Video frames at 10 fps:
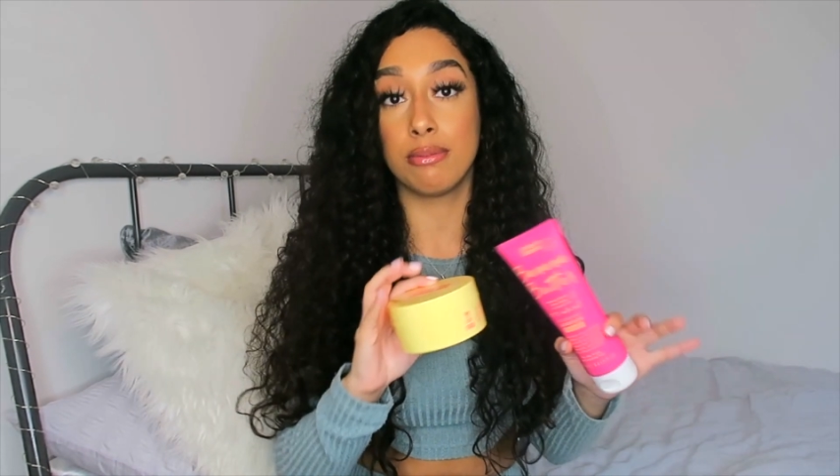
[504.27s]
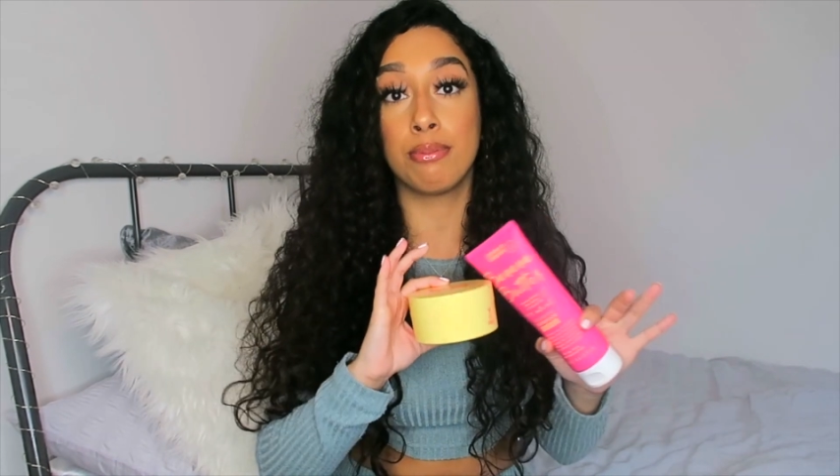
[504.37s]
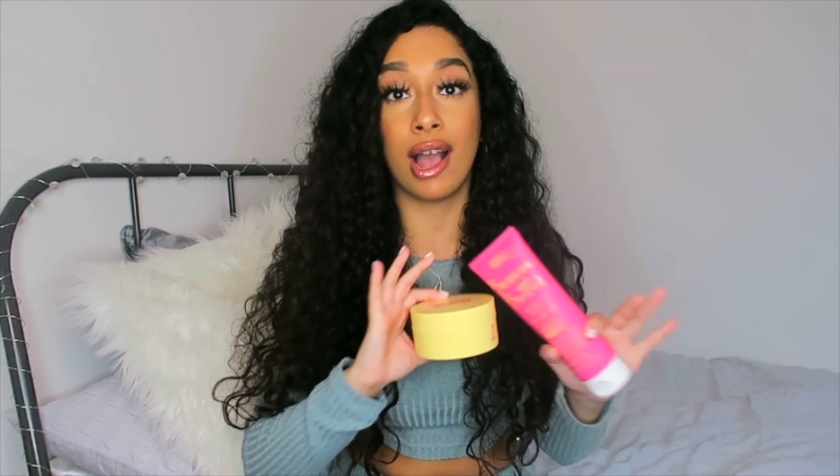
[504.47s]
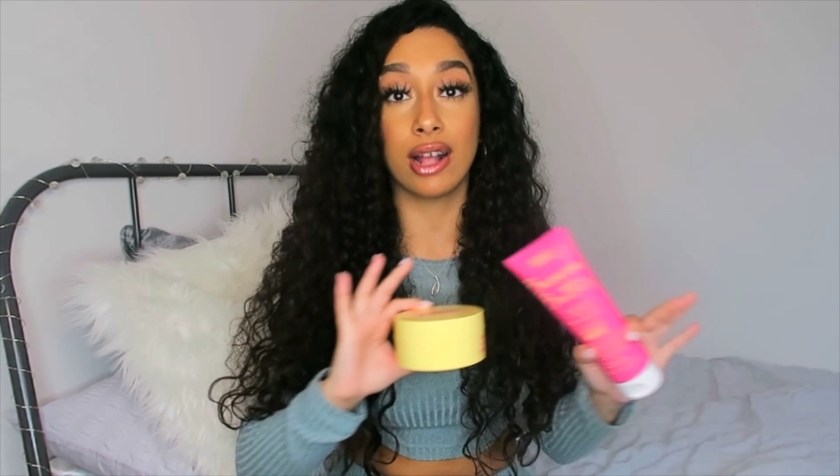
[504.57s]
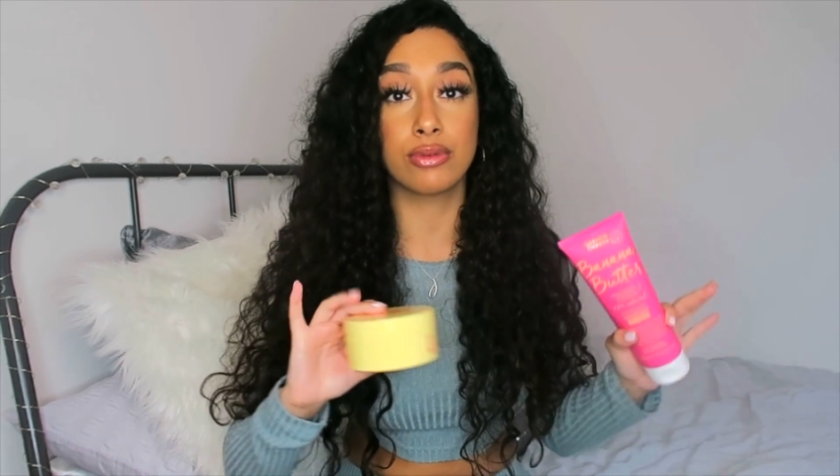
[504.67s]

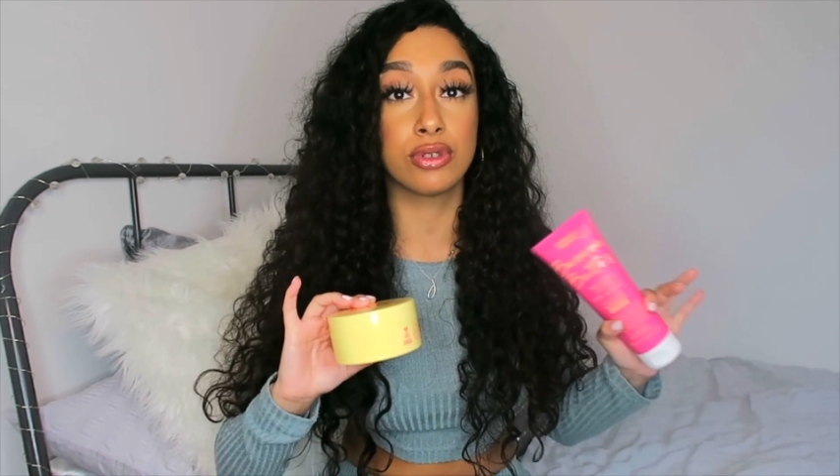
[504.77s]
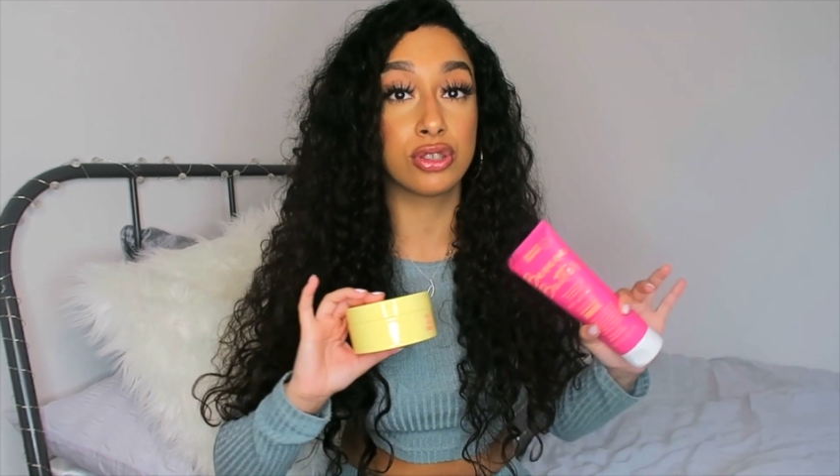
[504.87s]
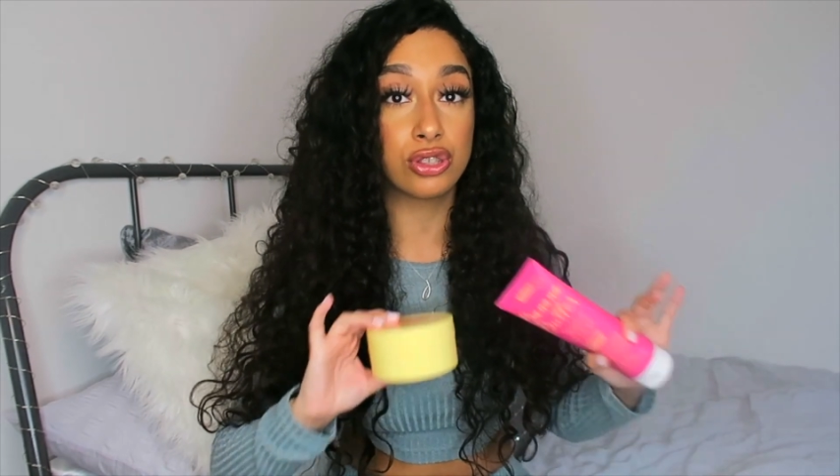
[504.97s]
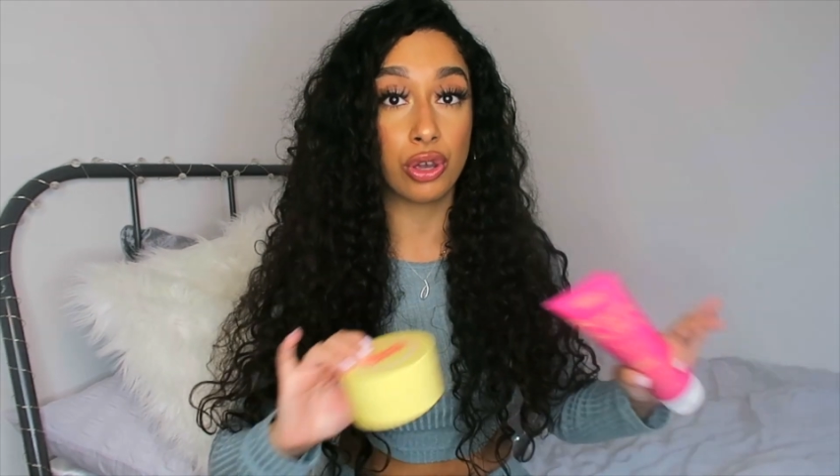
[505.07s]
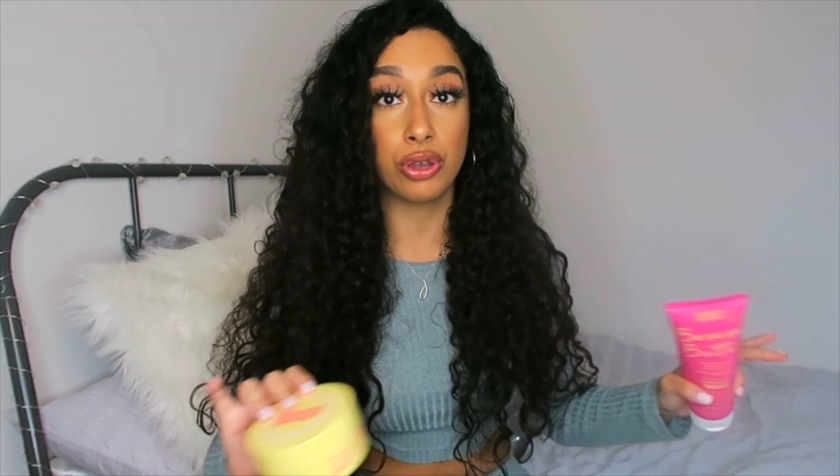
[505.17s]
packed with
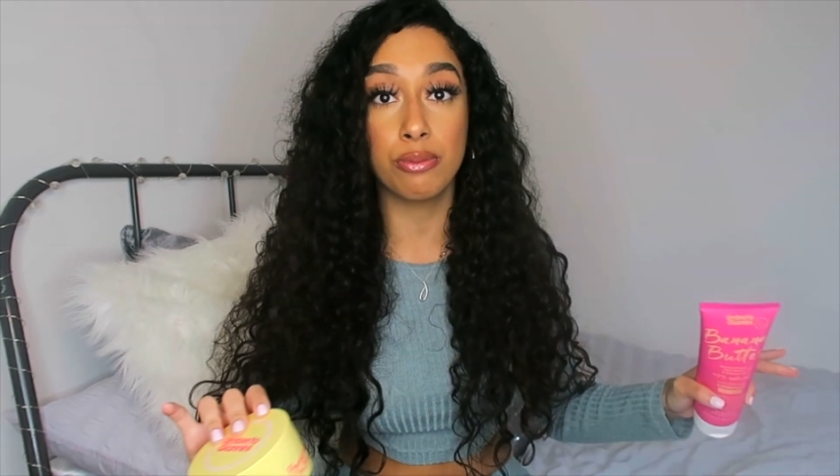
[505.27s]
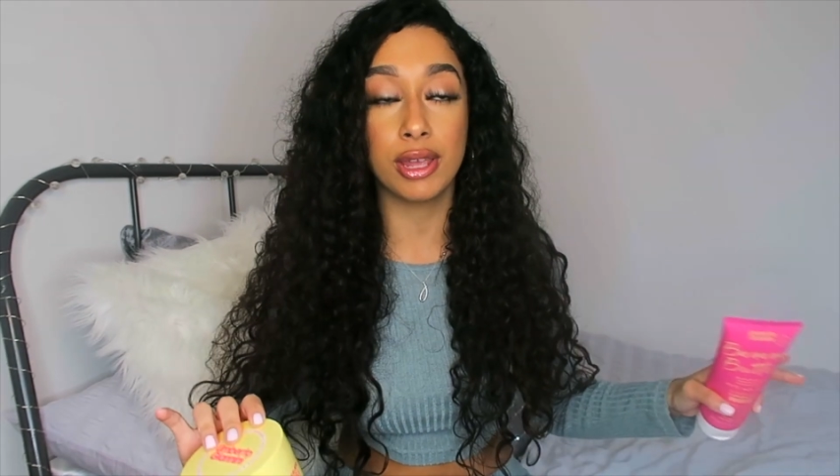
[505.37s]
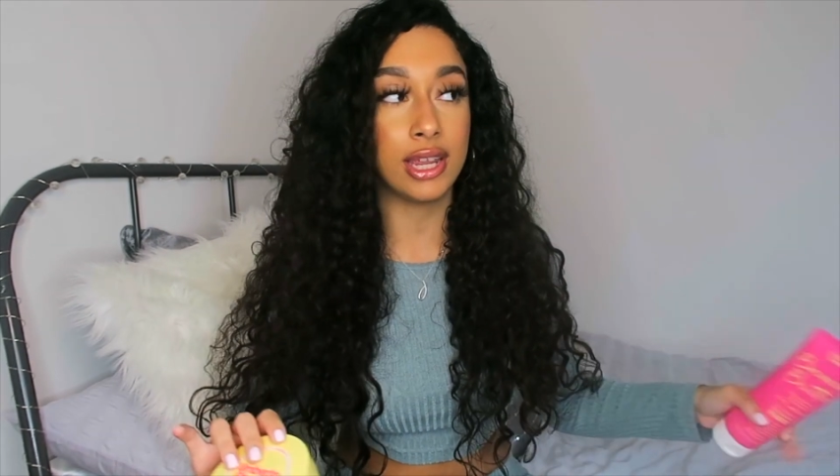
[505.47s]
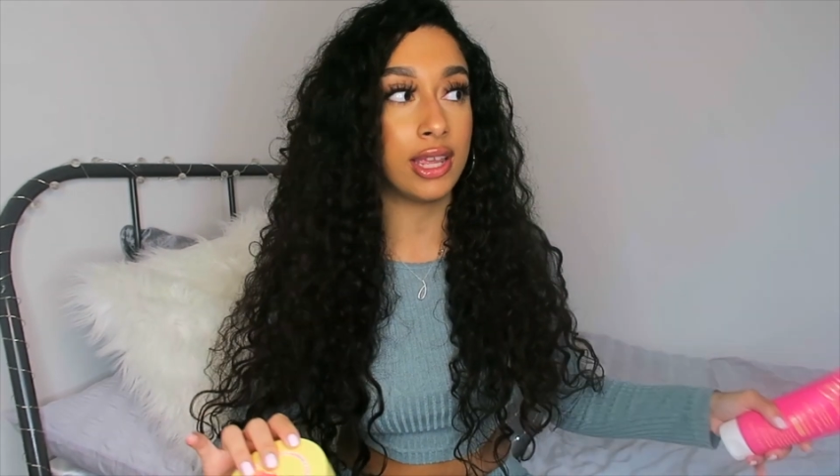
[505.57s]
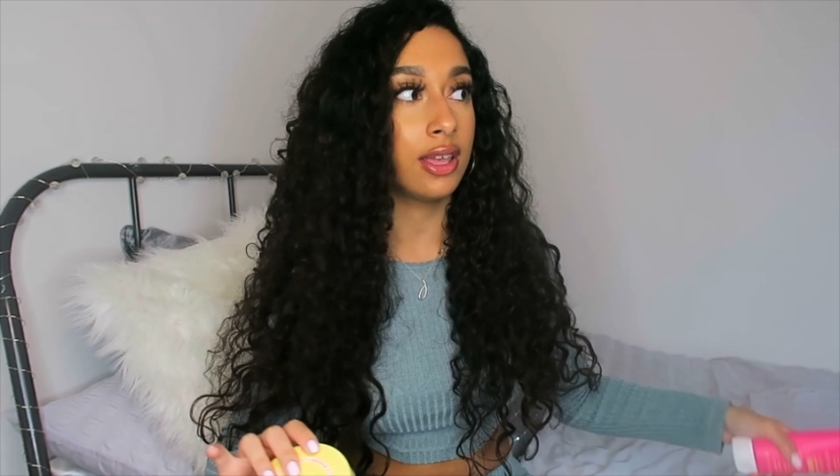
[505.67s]
so
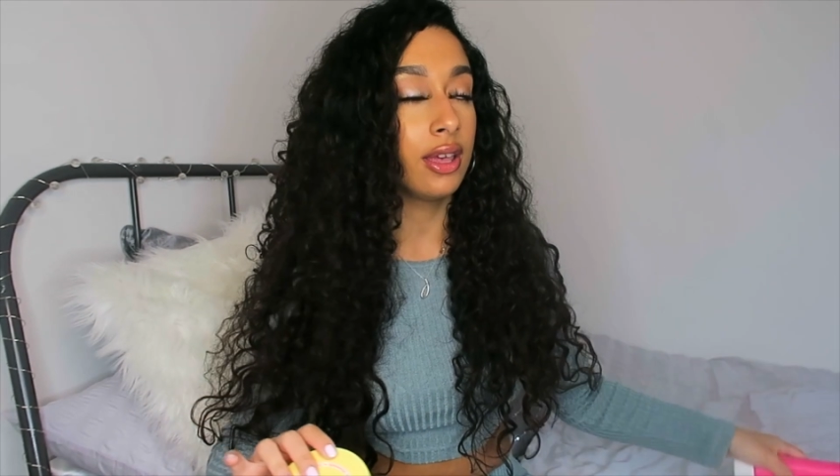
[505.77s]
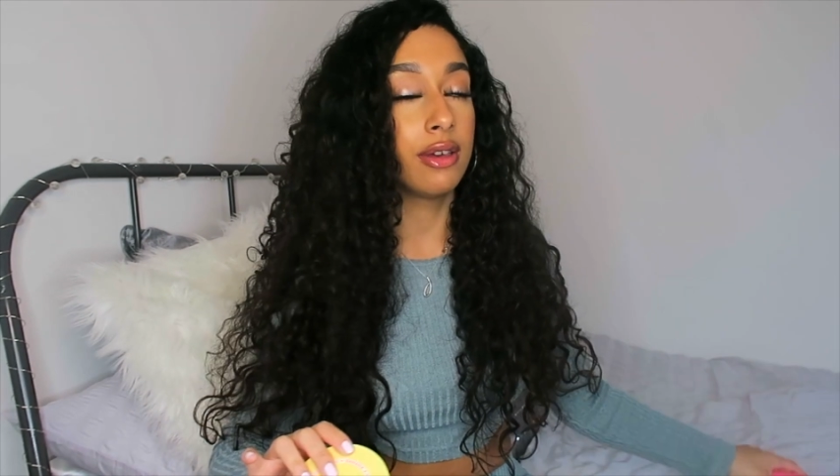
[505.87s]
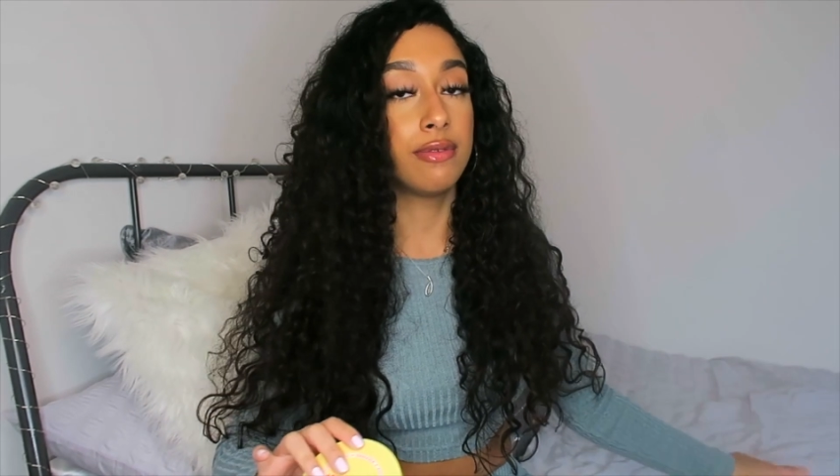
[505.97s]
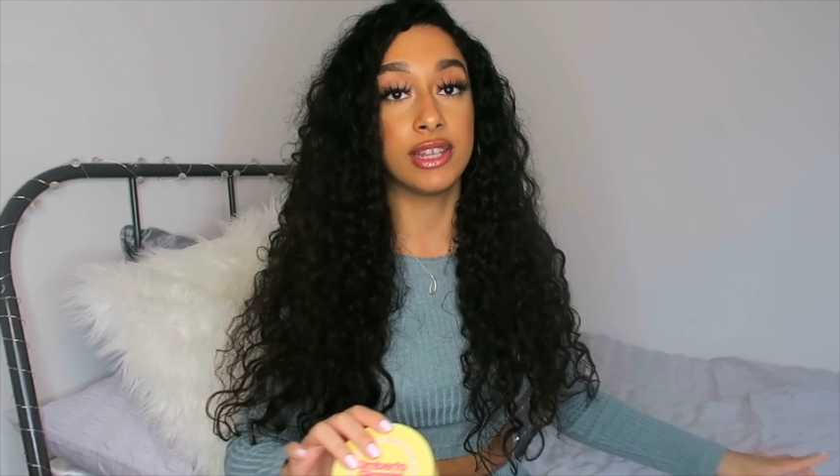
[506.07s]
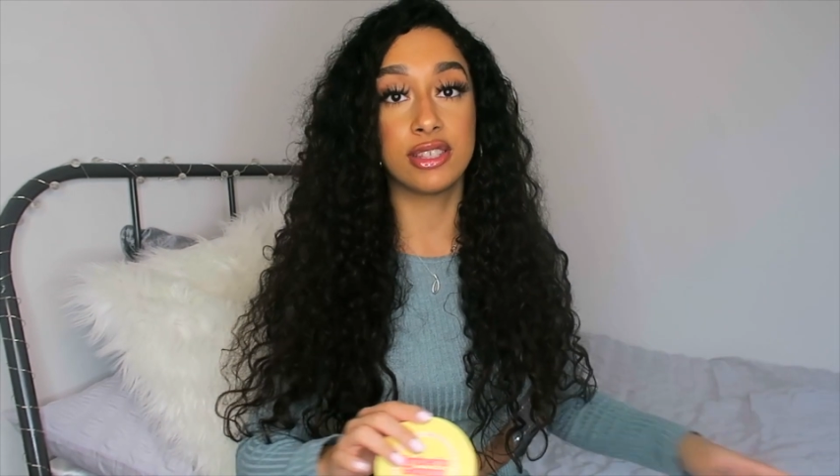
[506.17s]
many
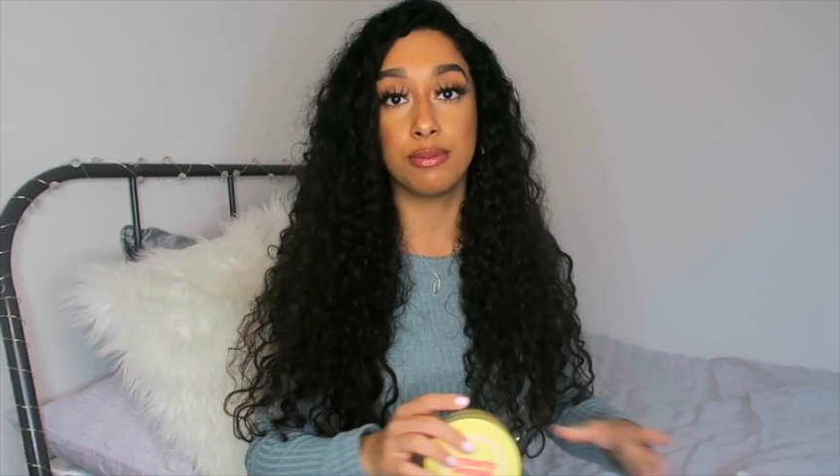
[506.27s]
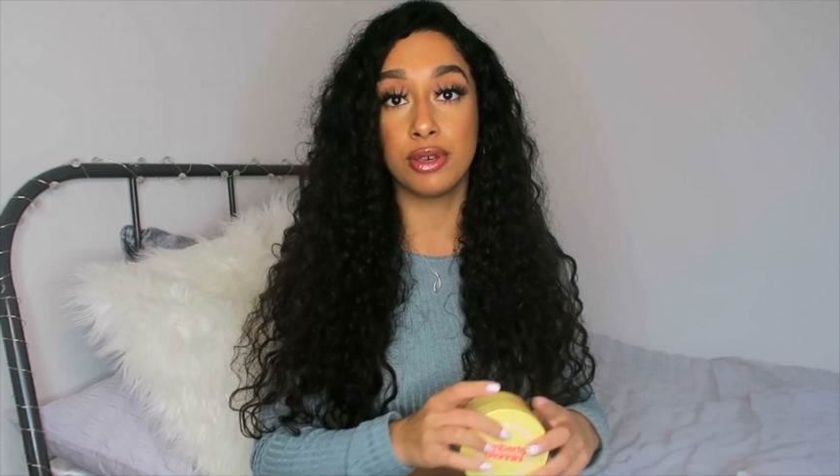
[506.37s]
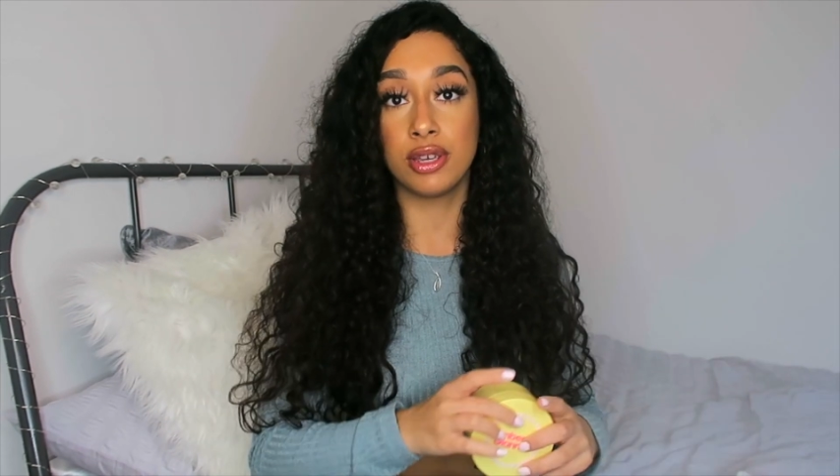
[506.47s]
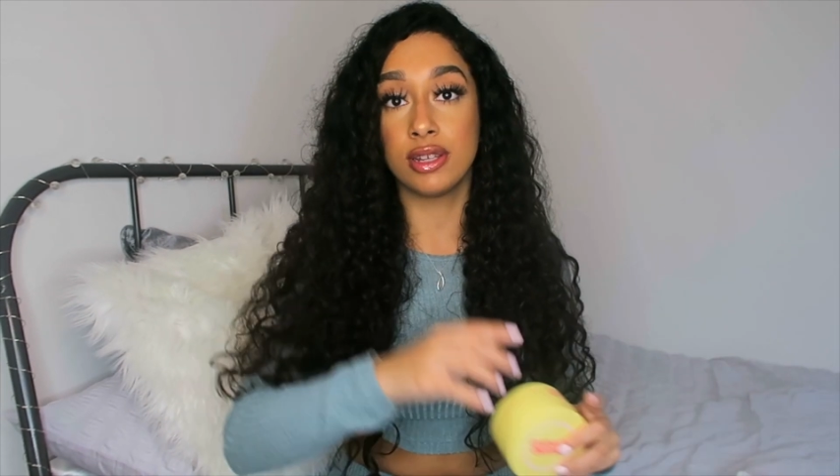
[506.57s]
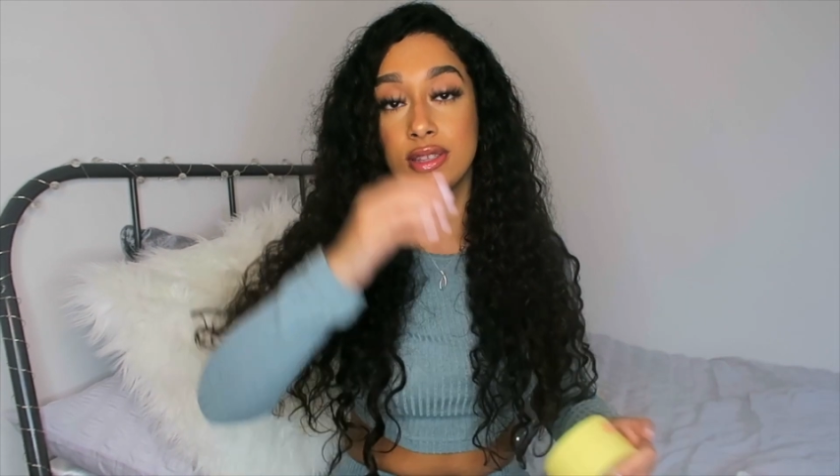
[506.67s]

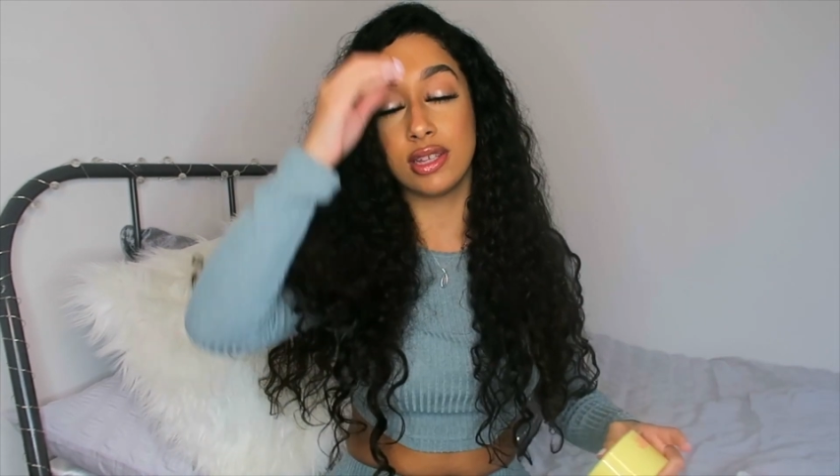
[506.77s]
vitamins.